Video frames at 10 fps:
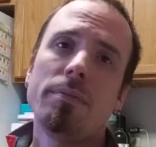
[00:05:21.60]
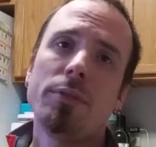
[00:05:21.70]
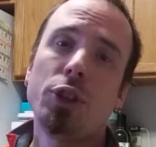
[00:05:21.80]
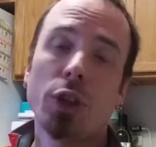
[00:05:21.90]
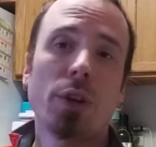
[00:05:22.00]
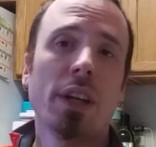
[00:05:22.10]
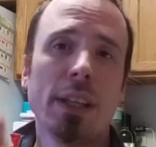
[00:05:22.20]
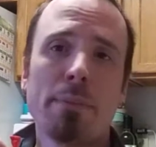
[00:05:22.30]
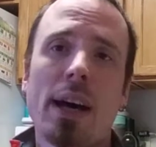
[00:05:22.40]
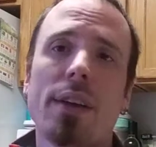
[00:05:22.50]
sugar in
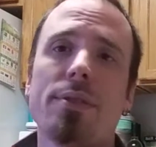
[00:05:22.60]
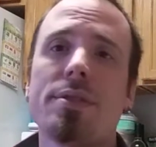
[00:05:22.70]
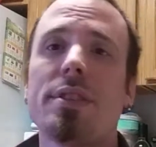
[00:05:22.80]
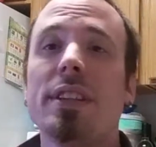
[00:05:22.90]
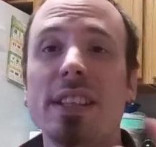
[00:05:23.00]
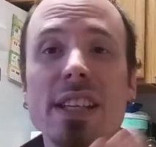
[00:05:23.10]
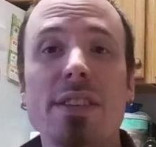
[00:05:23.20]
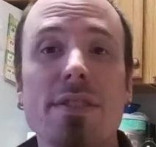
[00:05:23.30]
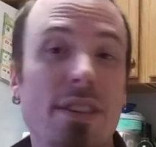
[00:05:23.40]
the bottles. The yeast